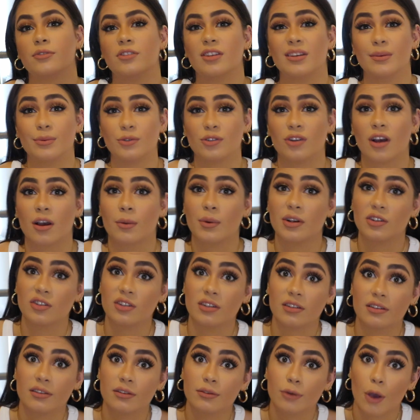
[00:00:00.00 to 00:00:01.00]
Superdrug, which
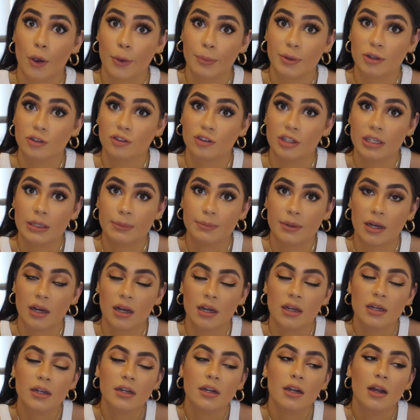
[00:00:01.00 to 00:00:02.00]
is so much
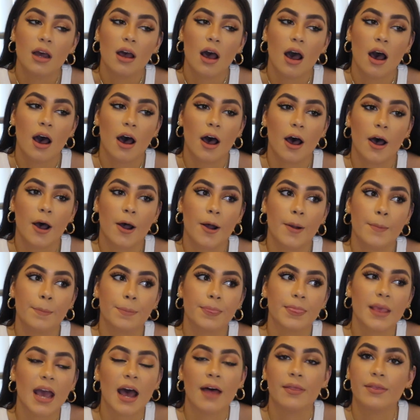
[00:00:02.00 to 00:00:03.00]
cheaper.
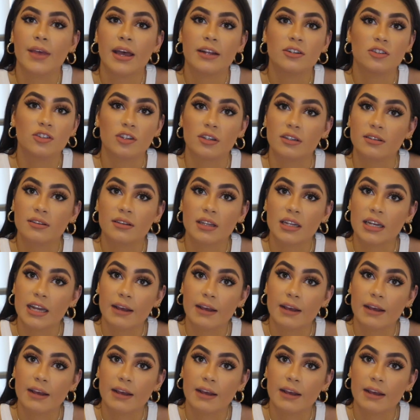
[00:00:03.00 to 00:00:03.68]
And then just the